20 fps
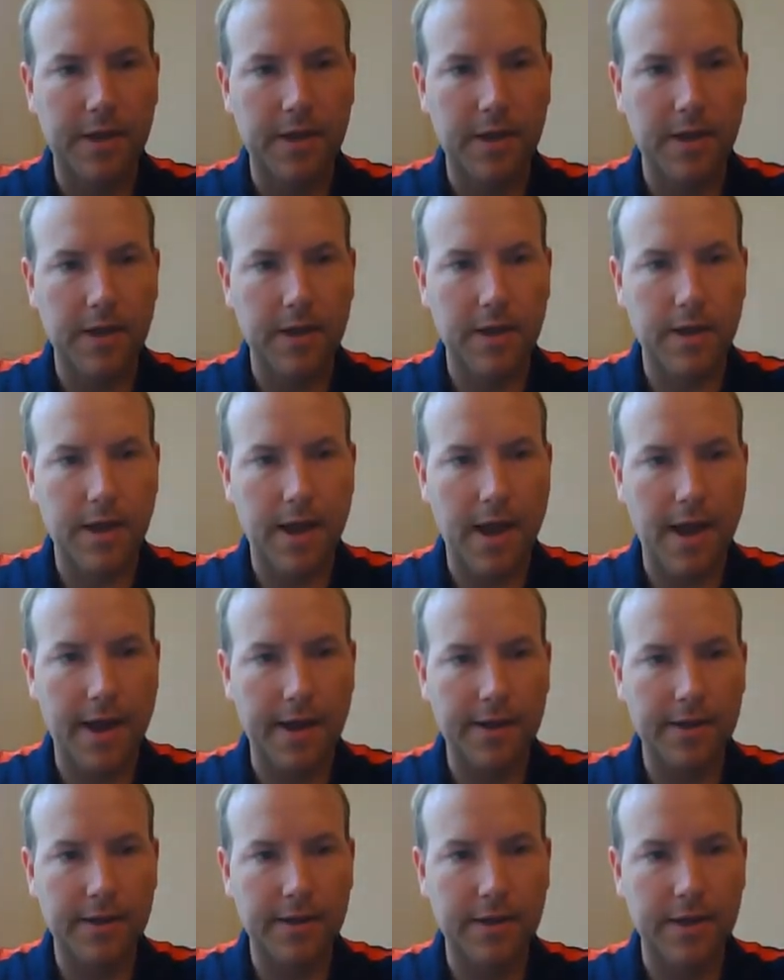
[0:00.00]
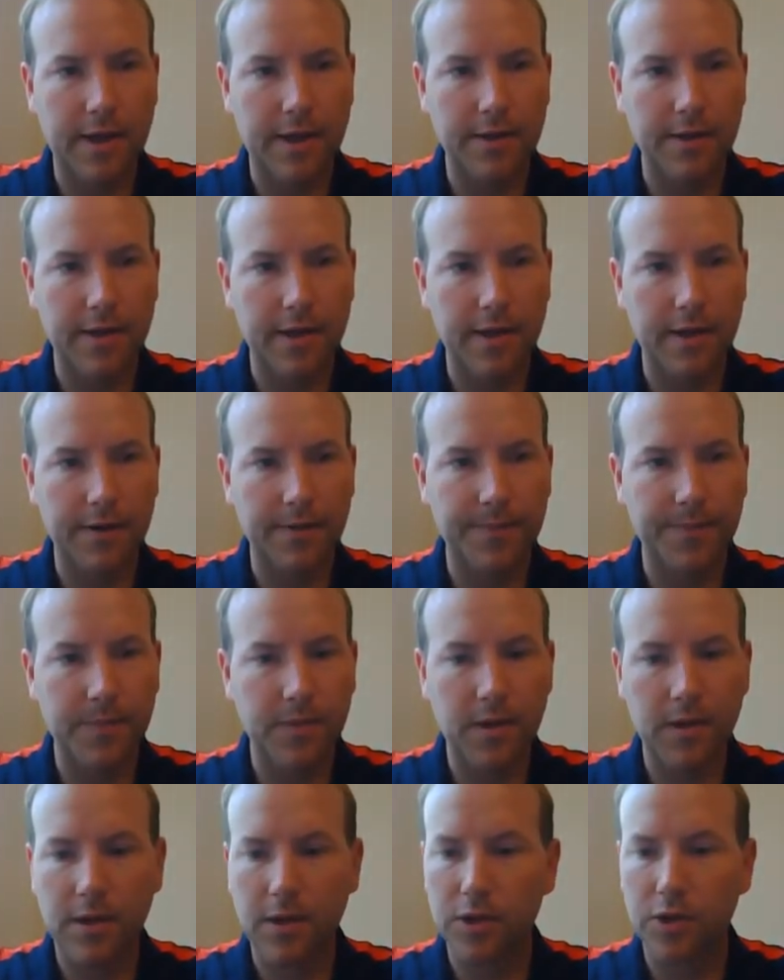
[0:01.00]
hit X and then
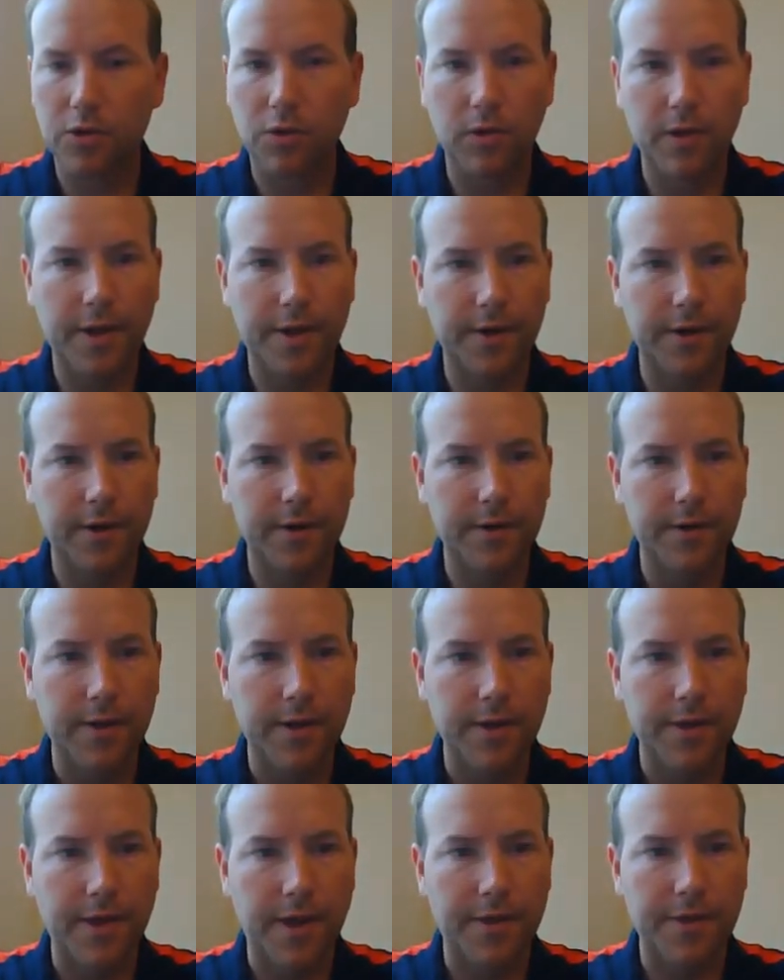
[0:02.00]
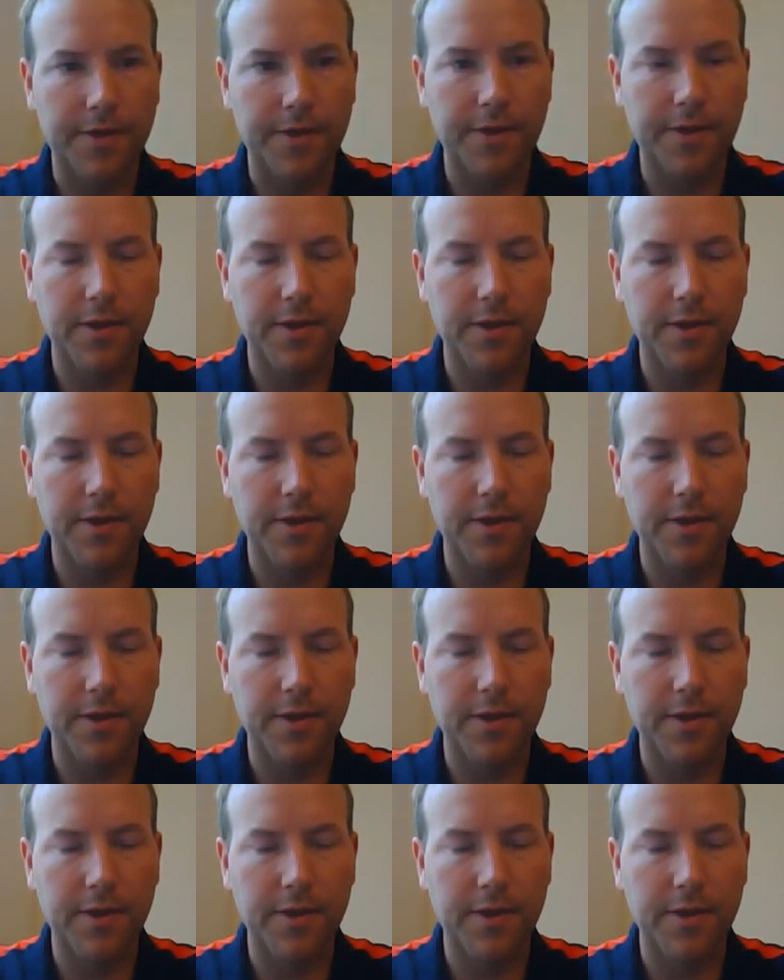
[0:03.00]
Control Enter, that